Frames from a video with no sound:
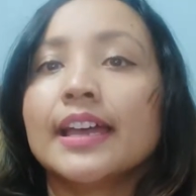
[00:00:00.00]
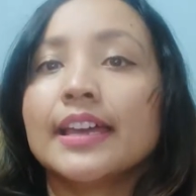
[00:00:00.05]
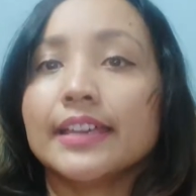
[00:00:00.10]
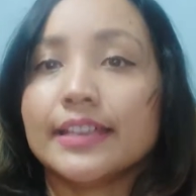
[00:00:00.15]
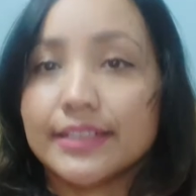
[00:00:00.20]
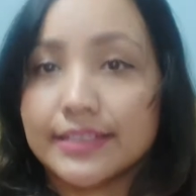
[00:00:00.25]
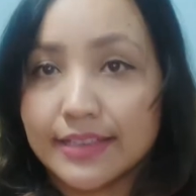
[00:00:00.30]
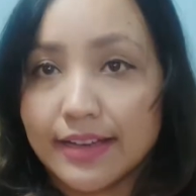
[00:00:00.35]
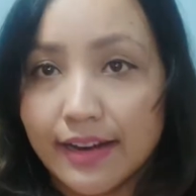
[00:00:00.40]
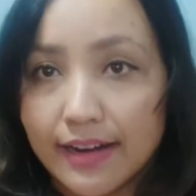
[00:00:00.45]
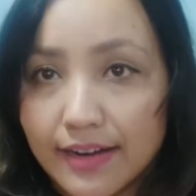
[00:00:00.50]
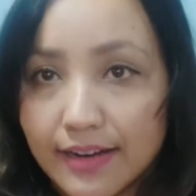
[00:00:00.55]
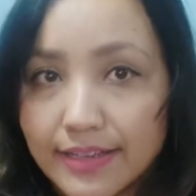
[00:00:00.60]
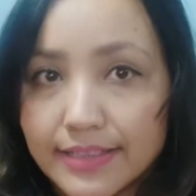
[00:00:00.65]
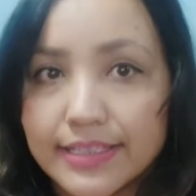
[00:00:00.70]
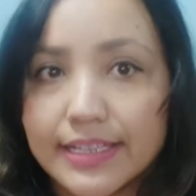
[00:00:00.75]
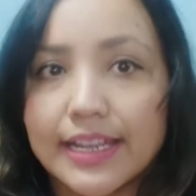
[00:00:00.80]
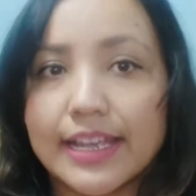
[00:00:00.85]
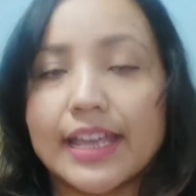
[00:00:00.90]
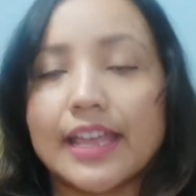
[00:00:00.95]
his
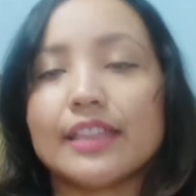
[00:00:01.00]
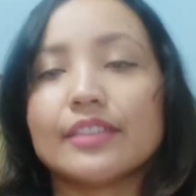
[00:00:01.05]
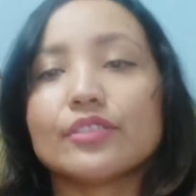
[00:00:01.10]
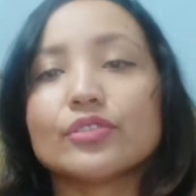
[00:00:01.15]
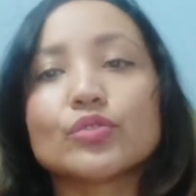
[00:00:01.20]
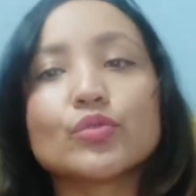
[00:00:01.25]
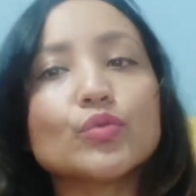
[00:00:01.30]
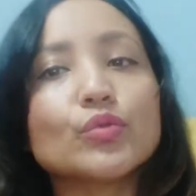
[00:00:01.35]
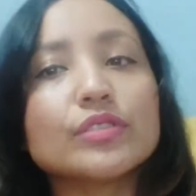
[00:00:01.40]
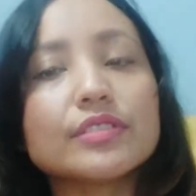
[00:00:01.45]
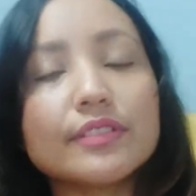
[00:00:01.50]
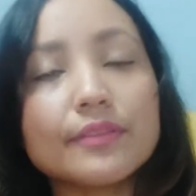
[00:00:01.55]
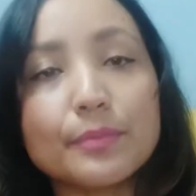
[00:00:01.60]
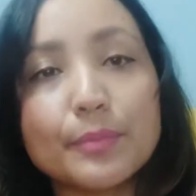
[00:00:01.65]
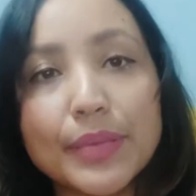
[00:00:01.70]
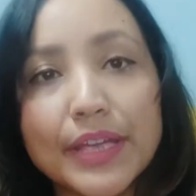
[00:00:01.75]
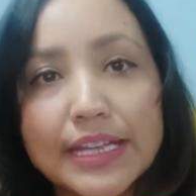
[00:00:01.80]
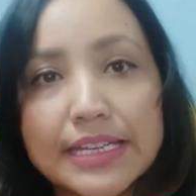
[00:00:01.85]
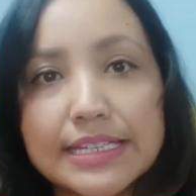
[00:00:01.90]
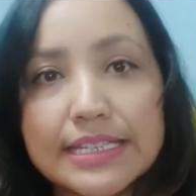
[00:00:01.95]
art and the tools
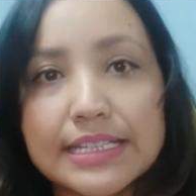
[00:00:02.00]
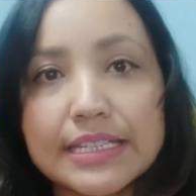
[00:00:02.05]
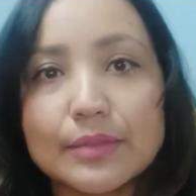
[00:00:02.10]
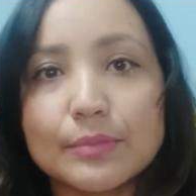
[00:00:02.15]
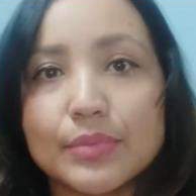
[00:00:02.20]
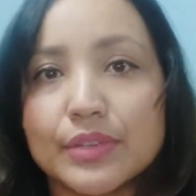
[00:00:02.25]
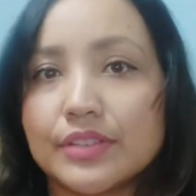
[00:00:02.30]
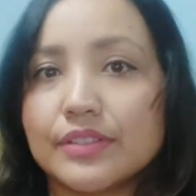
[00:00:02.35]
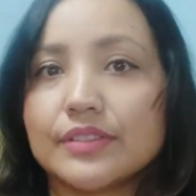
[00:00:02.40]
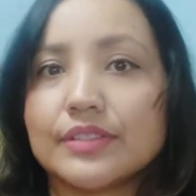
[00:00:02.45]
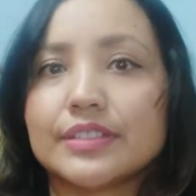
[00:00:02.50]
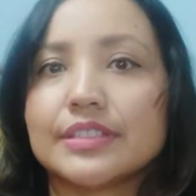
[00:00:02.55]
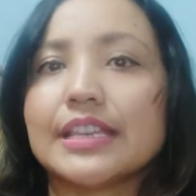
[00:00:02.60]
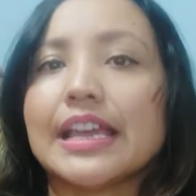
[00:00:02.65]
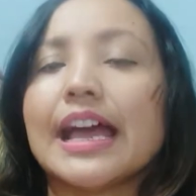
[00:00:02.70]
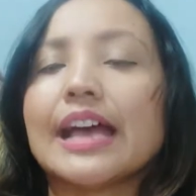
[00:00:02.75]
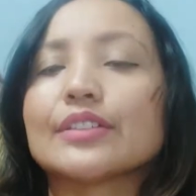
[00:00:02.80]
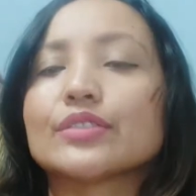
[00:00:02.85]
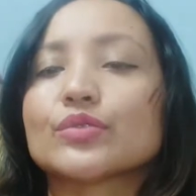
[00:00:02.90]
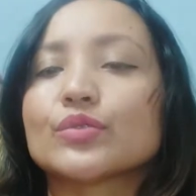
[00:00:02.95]
of painting because he
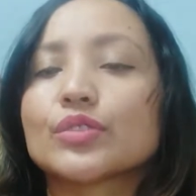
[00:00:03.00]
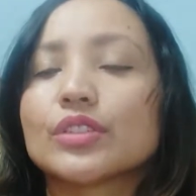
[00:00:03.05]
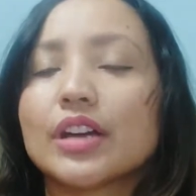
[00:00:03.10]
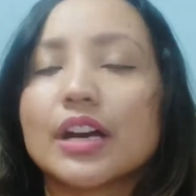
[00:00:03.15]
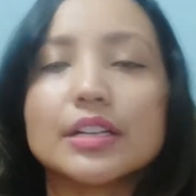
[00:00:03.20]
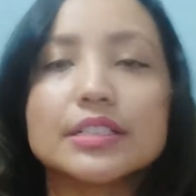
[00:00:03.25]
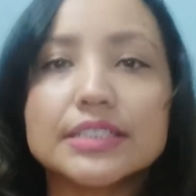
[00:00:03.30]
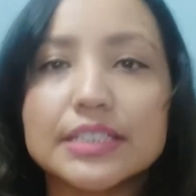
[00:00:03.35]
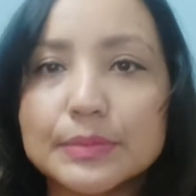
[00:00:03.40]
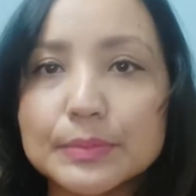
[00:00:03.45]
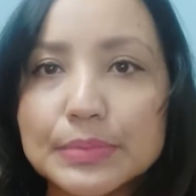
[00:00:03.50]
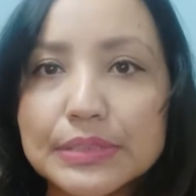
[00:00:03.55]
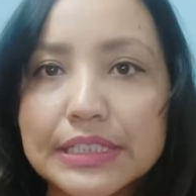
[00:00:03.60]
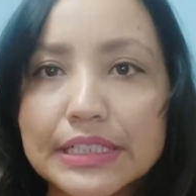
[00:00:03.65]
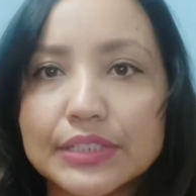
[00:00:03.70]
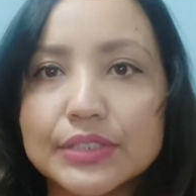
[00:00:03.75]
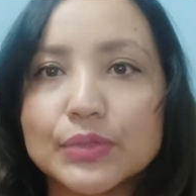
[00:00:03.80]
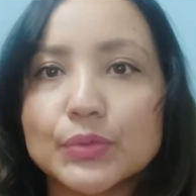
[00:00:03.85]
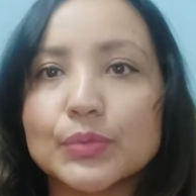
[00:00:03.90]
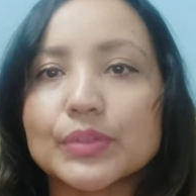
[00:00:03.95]
has to
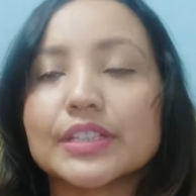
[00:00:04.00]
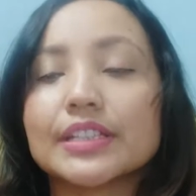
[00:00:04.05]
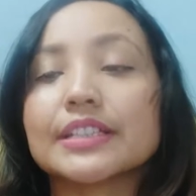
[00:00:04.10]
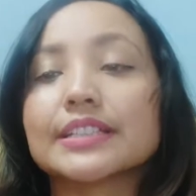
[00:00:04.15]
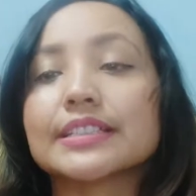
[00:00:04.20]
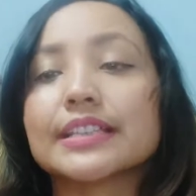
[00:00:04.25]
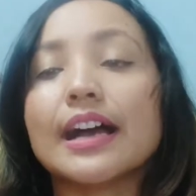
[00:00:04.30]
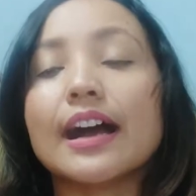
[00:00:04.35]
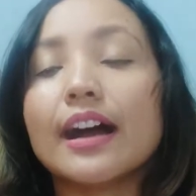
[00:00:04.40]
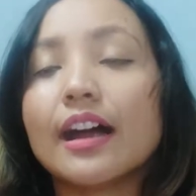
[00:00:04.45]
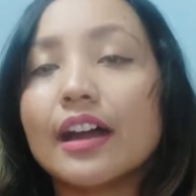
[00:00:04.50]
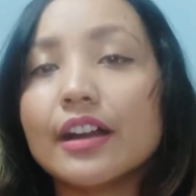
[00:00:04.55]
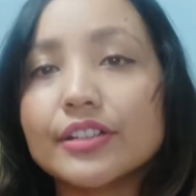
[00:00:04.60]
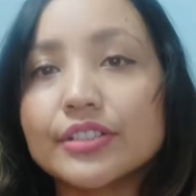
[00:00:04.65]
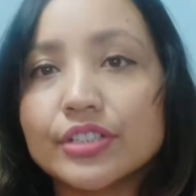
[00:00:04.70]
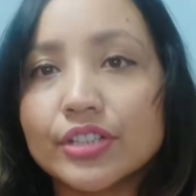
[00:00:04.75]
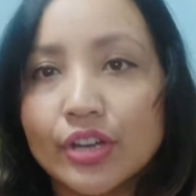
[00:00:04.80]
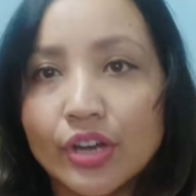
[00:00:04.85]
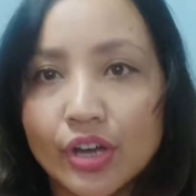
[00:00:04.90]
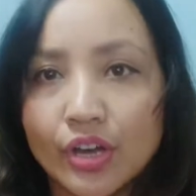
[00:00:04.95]
contemplate with his
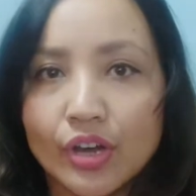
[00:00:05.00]
art